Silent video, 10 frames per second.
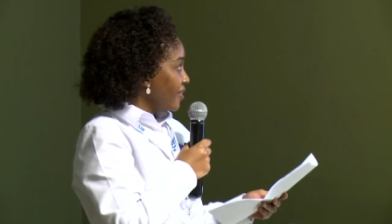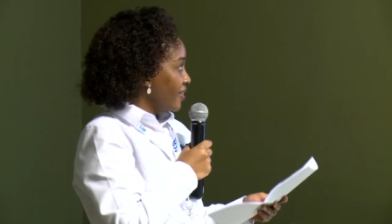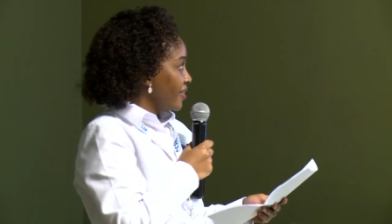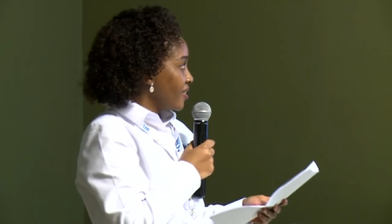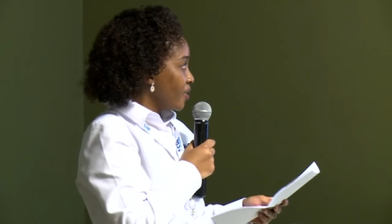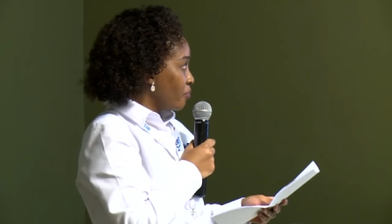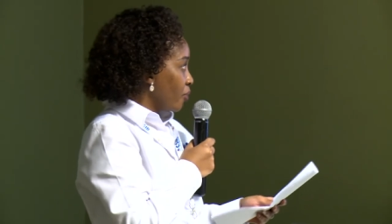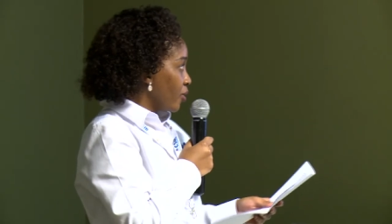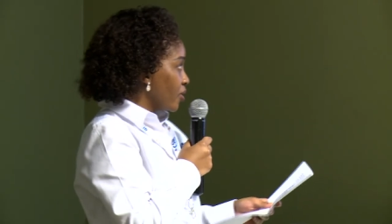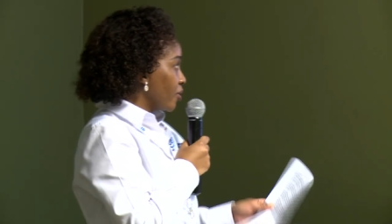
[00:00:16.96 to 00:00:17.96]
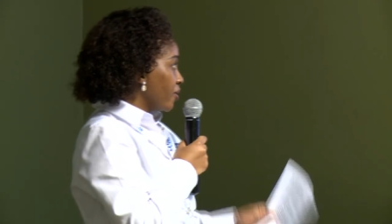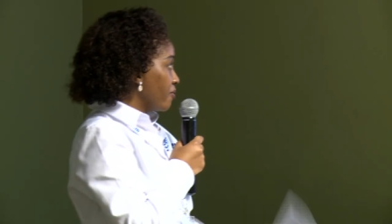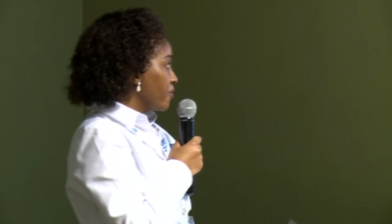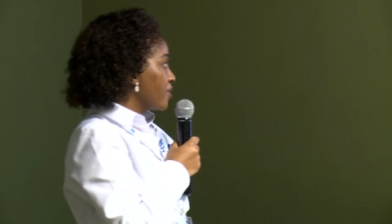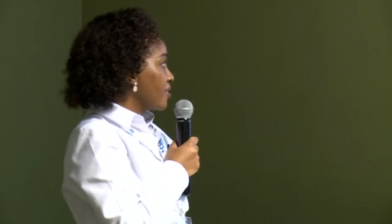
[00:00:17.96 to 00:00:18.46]
in support of
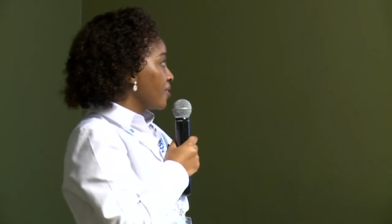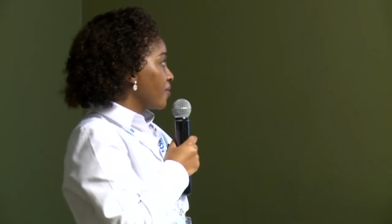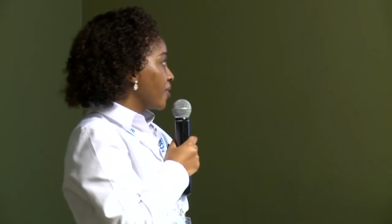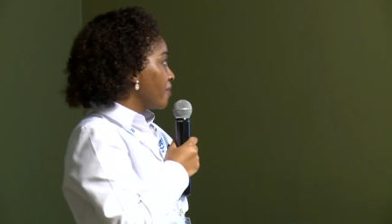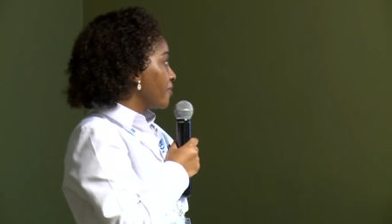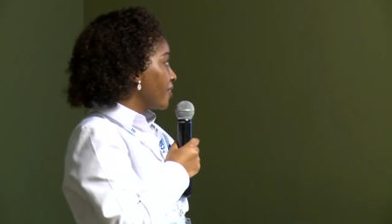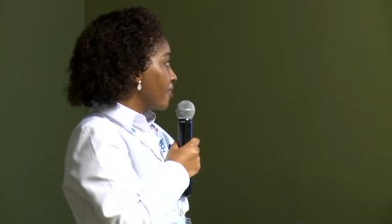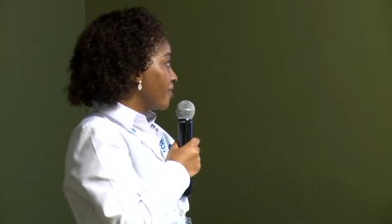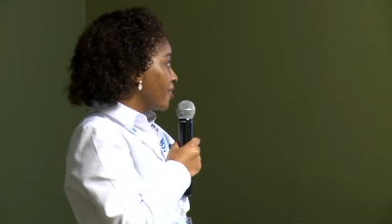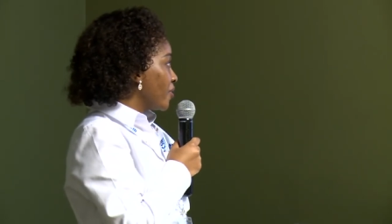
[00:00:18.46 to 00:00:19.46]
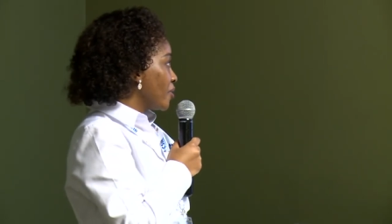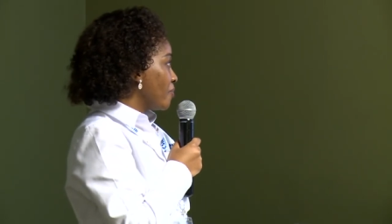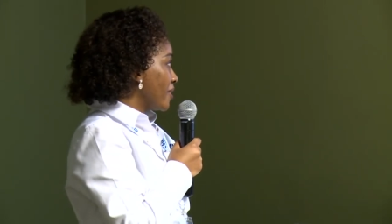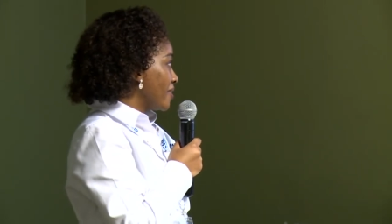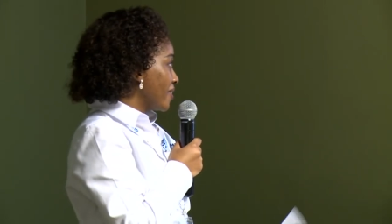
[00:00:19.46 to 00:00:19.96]
the South African
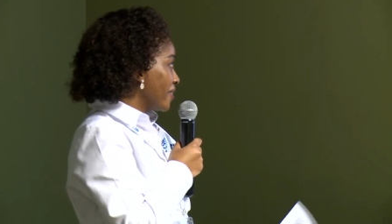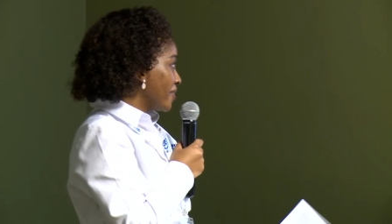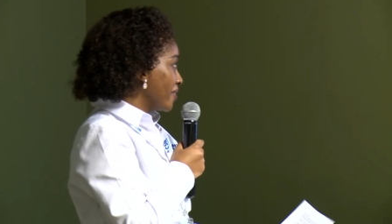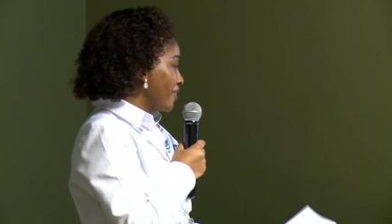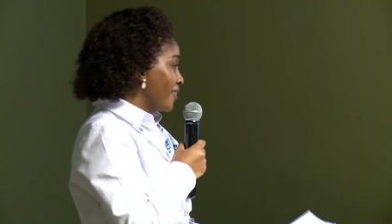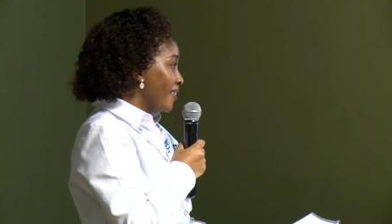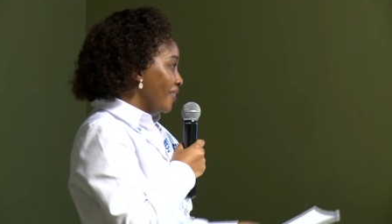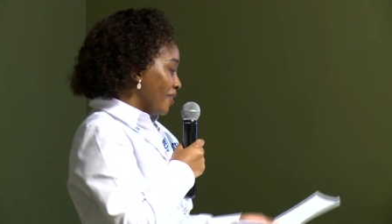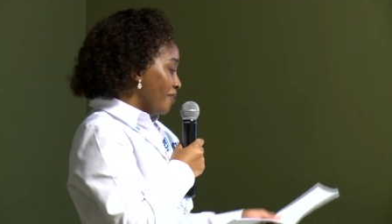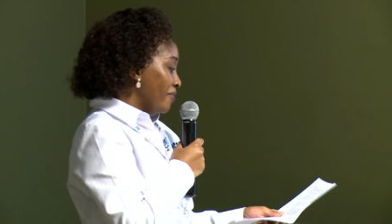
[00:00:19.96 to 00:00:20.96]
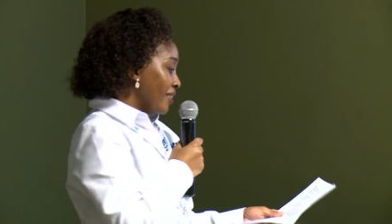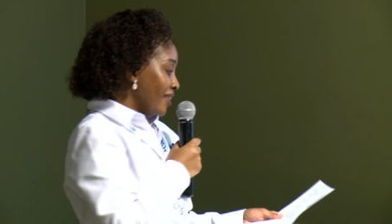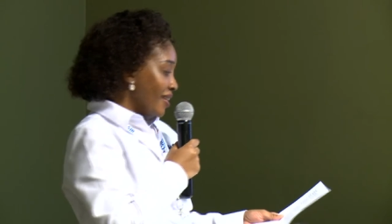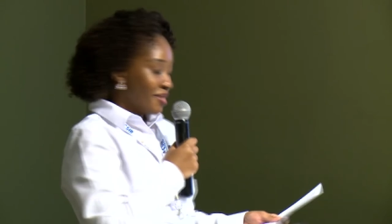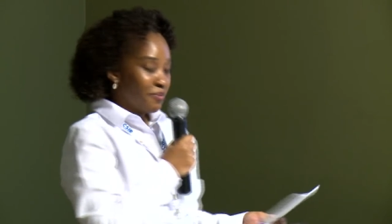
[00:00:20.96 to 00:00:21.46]
aerospace sector. Willie
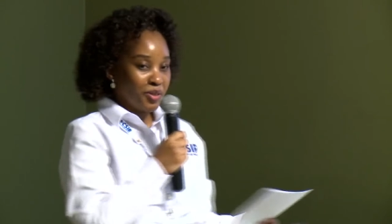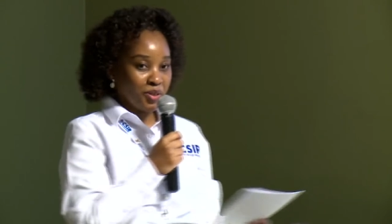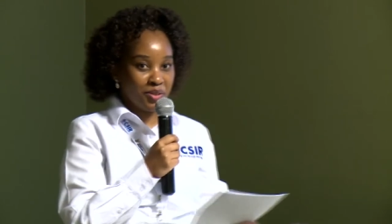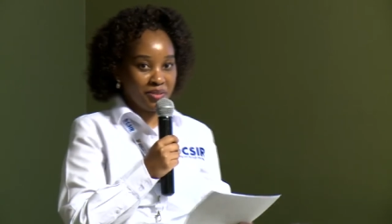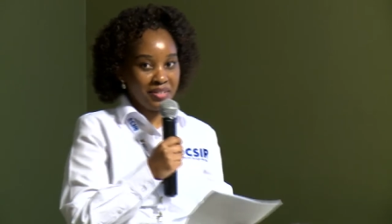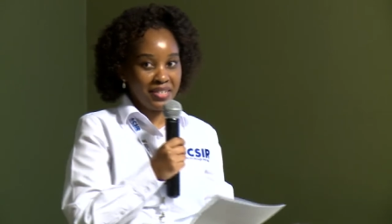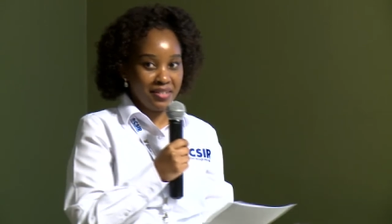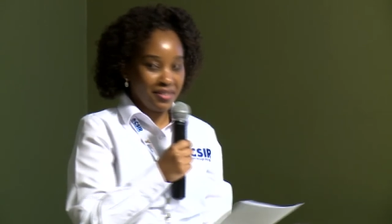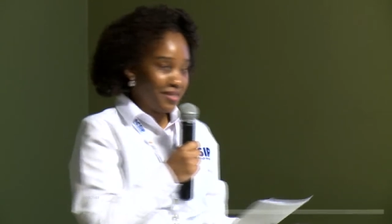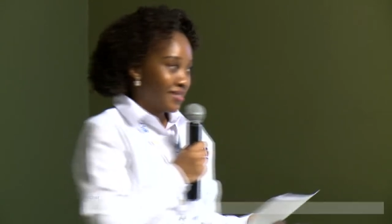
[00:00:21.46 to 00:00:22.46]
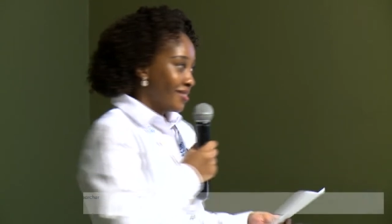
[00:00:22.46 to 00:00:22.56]
asked me not to read his